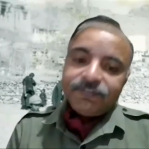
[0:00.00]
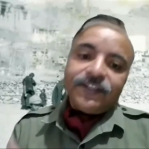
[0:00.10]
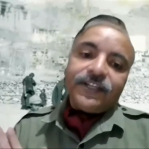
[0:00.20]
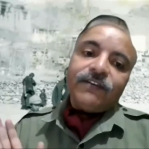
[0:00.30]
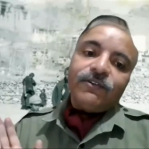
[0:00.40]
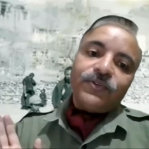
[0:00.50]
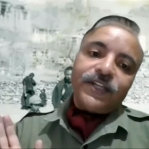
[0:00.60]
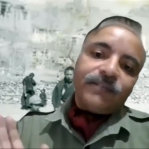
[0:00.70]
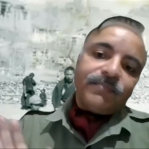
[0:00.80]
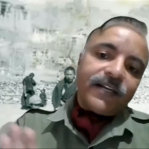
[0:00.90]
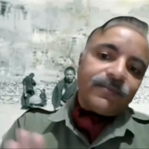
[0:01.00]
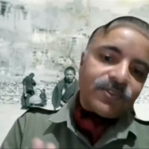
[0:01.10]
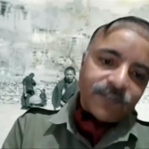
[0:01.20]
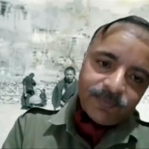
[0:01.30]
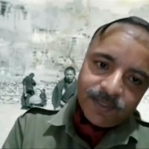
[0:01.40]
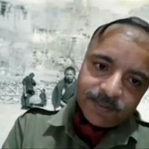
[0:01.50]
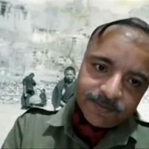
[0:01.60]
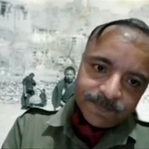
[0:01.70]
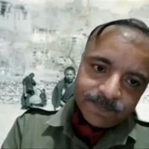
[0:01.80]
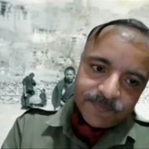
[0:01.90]
if India were to take back
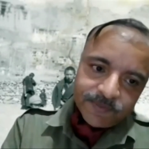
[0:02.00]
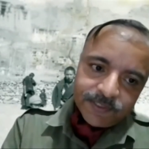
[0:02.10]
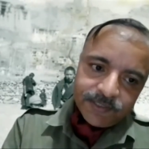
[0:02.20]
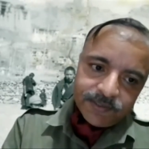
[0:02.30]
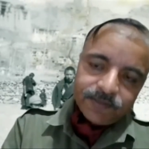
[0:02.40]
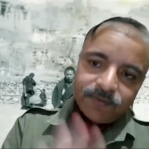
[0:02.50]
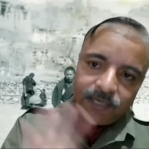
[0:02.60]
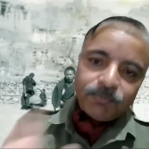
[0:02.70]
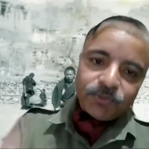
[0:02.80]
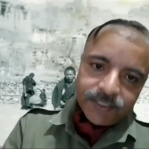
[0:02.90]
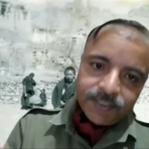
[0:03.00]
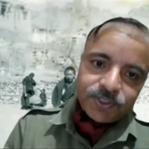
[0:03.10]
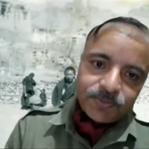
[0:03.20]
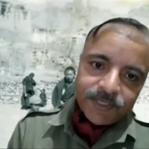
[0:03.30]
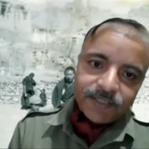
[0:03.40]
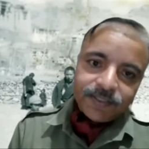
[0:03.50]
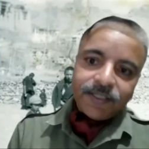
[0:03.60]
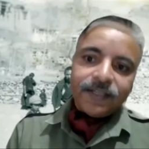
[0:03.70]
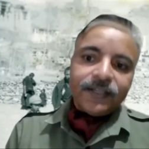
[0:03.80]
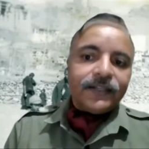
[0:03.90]
Muzaffarabad, hypothetically
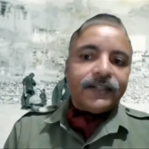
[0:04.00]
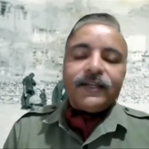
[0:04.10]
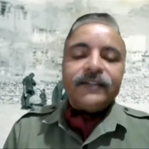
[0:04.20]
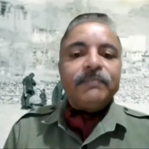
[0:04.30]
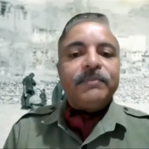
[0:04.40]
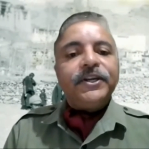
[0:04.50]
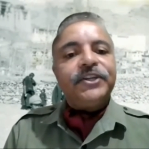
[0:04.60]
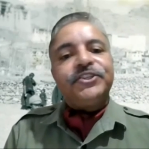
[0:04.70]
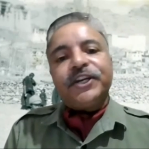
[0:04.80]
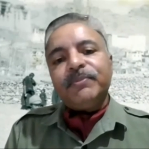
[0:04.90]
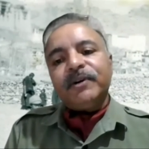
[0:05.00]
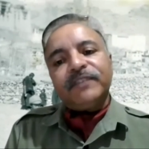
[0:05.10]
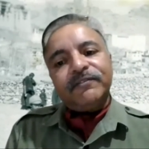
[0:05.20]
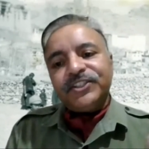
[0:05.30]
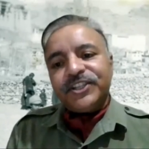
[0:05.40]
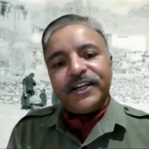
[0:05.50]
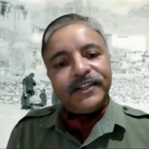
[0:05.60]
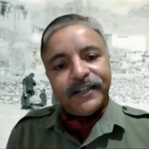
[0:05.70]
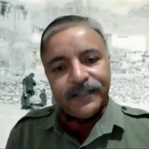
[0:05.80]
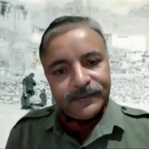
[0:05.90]
speaking, then the British dream of giving
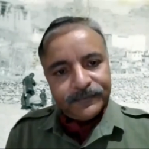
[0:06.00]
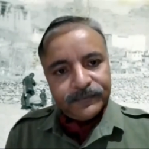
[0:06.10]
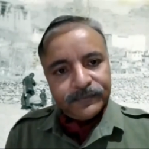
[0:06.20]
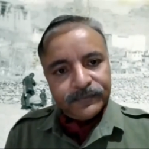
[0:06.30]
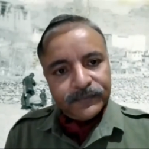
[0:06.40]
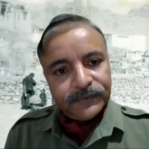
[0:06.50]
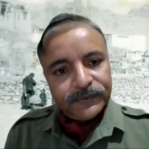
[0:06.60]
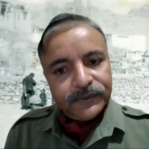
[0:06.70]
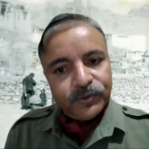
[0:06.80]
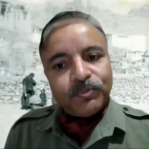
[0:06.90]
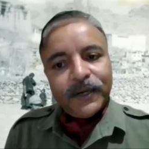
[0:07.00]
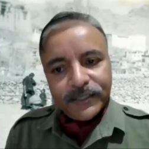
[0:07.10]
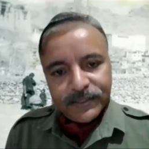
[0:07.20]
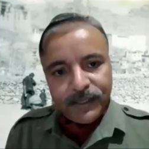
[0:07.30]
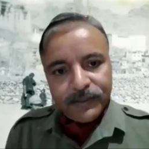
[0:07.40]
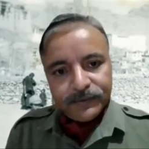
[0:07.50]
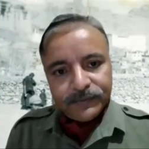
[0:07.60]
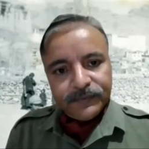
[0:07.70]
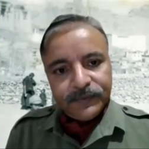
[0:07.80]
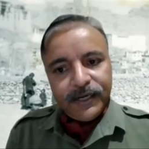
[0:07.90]
J&K to
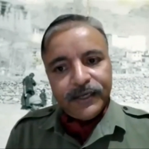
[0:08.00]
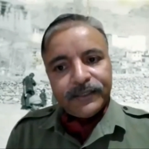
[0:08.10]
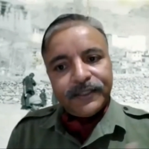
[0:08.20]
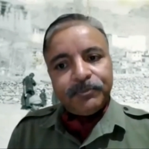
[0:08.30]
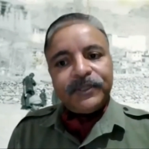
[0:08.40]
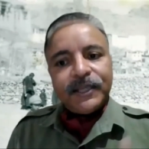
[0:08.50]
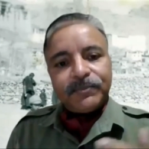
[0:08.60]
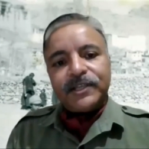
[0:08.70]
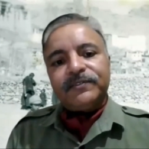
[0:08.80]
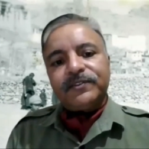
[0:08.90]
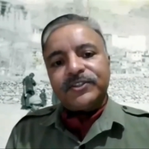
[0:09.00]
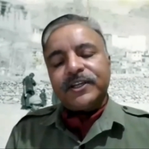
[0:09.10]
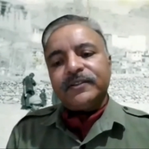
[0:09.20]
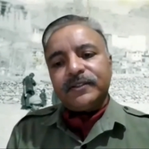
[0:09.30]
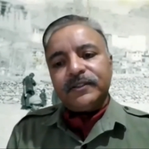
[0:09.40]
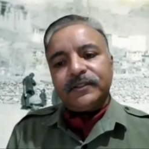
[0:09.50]
Pakistan and keeping themselves